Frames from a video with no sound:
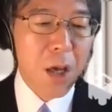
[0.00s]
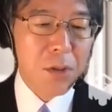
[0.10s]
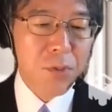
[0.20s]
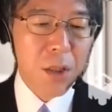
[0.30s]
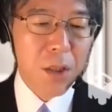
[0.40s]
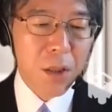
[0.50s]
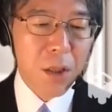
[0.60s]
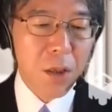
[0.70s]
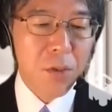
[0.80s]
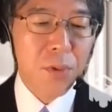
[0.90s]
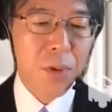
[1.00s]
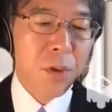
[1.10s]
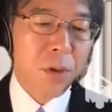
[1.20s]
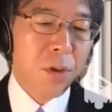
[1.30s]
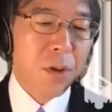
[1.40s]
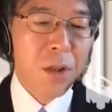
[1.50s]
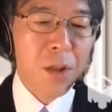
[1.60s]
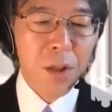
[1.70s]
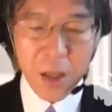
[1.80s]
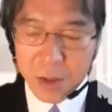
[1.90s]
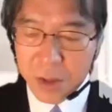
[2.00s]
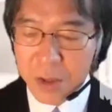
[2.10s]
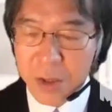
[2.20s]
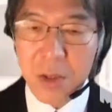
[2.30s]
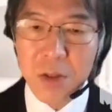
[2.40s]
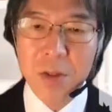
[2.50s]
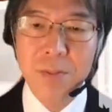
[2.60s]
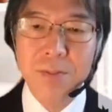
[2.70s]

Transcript: as we can hear from her in the next session.